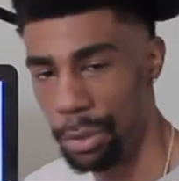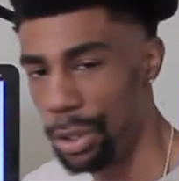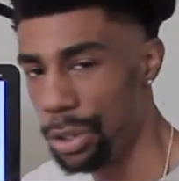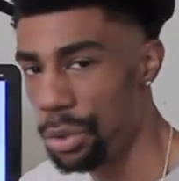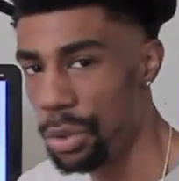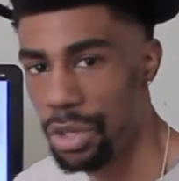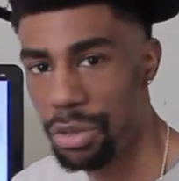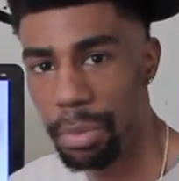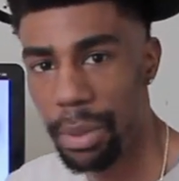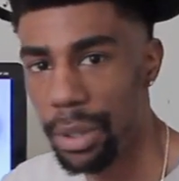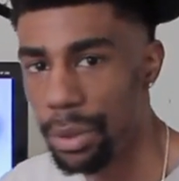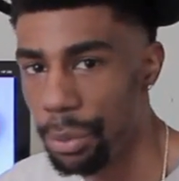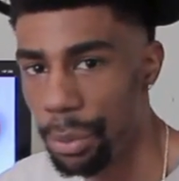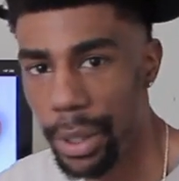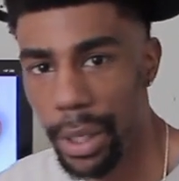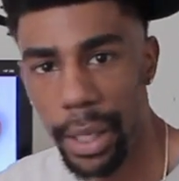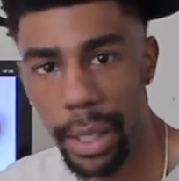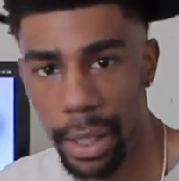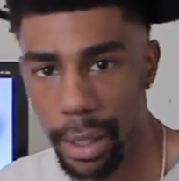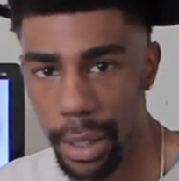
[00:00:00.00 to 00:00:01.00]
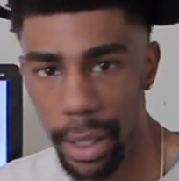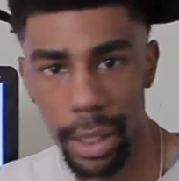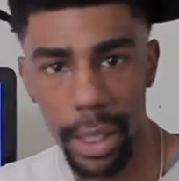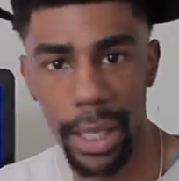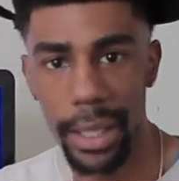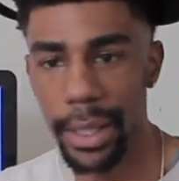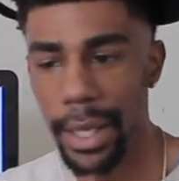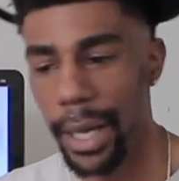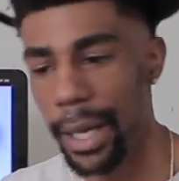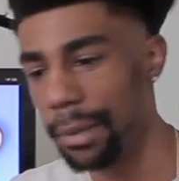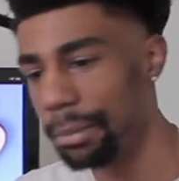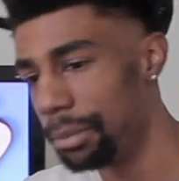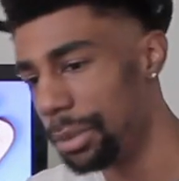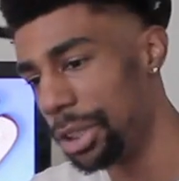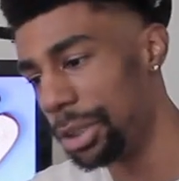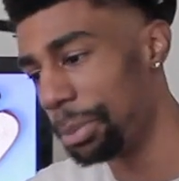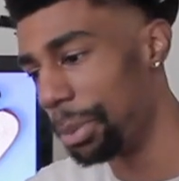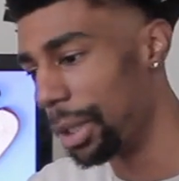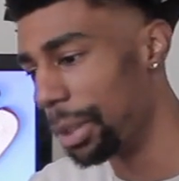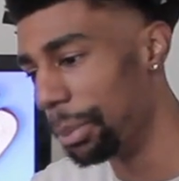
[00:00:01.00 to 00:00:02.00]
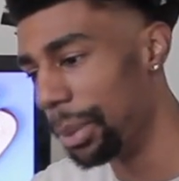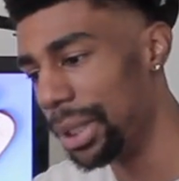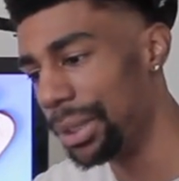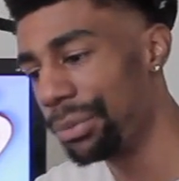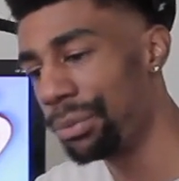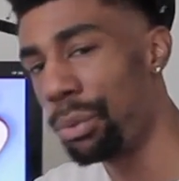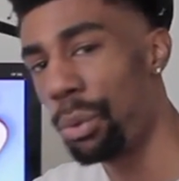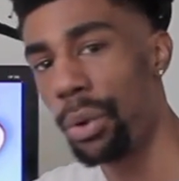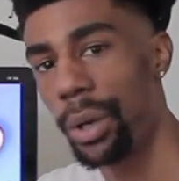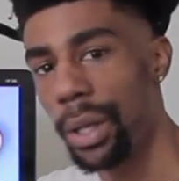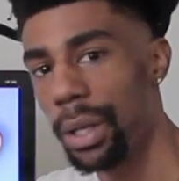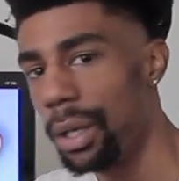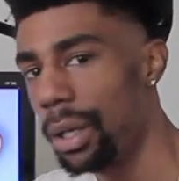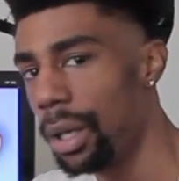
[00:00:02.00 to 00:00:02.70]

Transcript: the USB 3 to anything like that. It's pretty much 40.